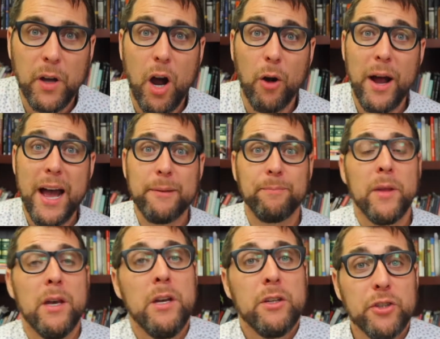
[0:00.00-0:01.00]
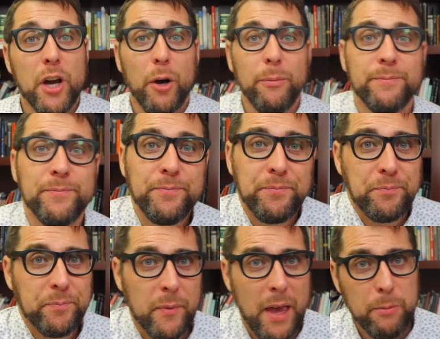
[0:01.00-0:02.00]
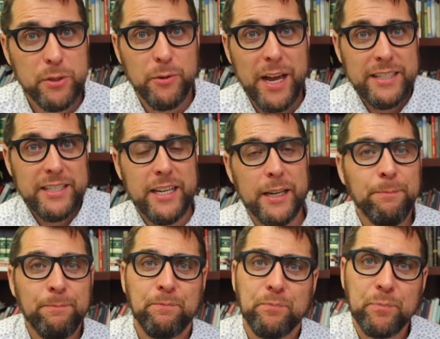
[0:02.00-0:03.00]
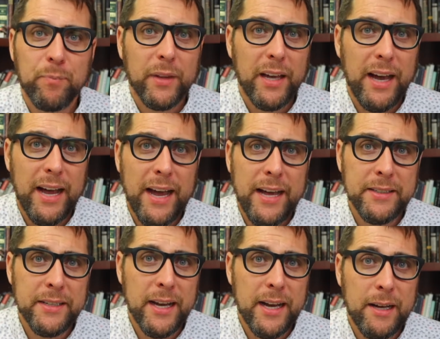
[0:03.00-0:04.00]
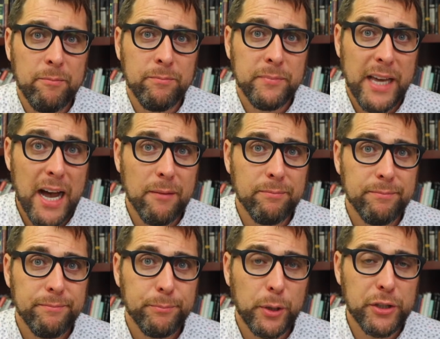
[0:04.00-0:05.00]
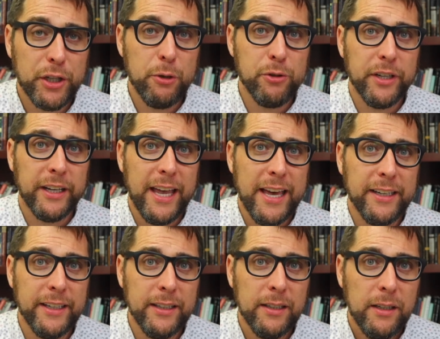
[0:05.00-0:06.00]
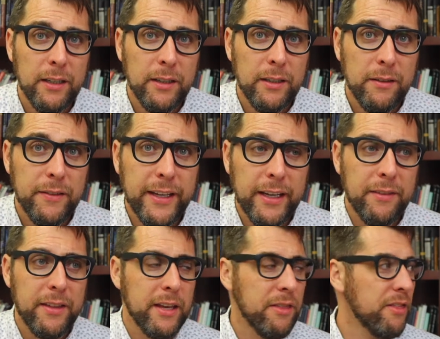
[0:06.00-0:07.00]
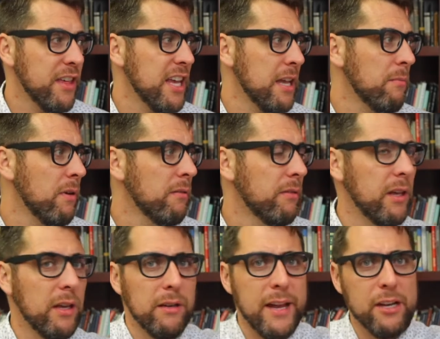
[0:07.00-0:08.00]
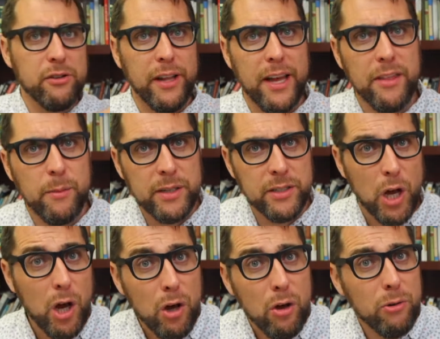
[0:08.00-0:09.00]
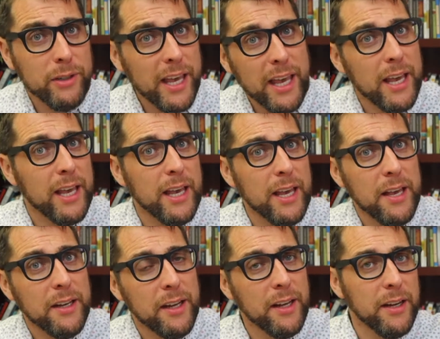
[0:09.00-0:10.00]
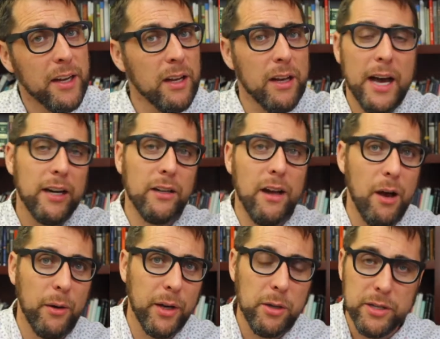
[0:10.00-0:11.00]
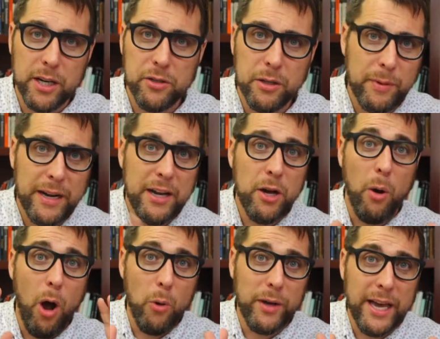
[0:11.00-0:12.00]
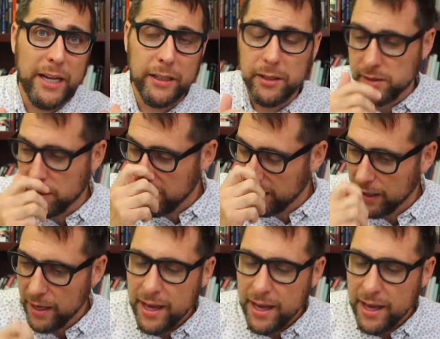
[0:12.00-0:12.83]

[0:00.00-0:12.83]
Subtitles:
All right, so episode 19, and persecution in Canada. The theme, the national anthem is "O Canada." I don't know how it goes actually, but I know "O Canada" is the thing.